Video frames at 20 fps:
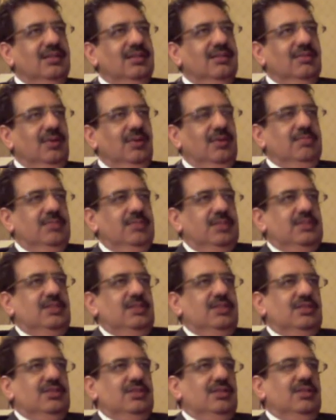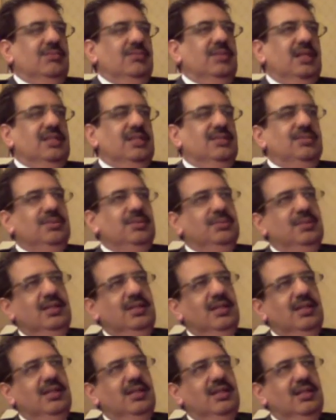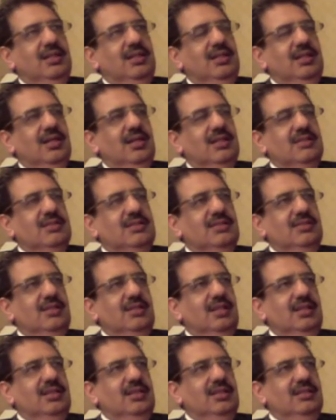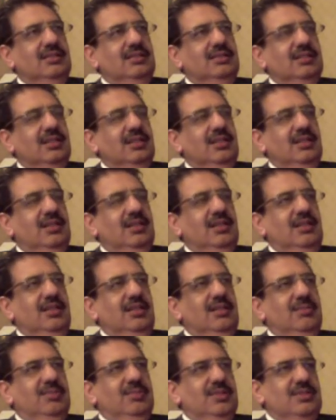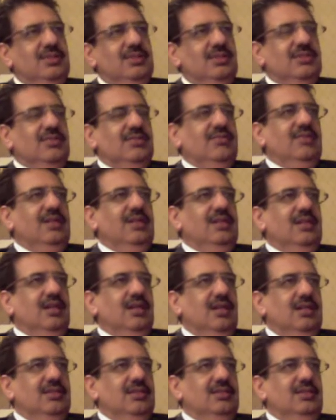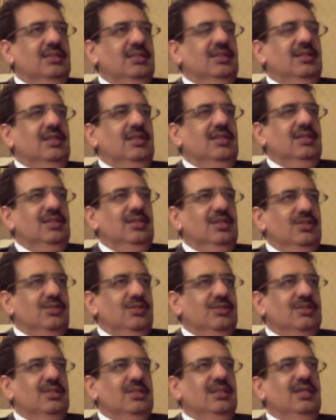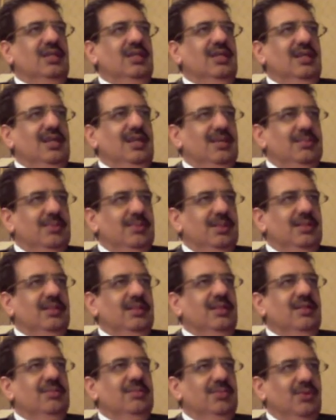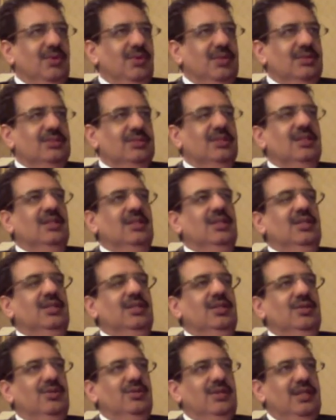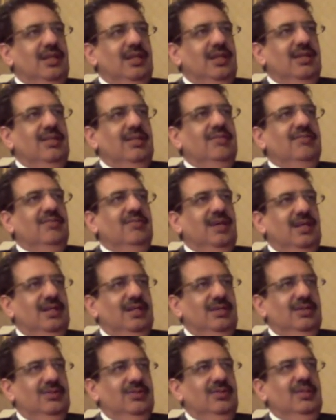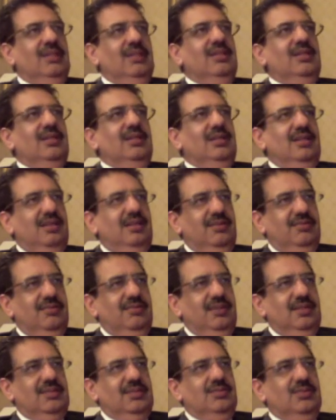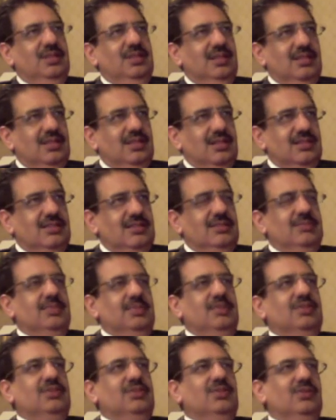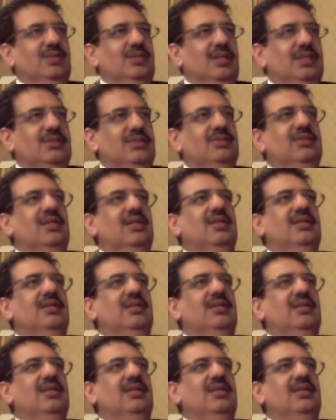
What business should the management be in? And the answer to that is in the business of encouraging, enthusing, enabling the employees to create the value in the interface with the customer so that you can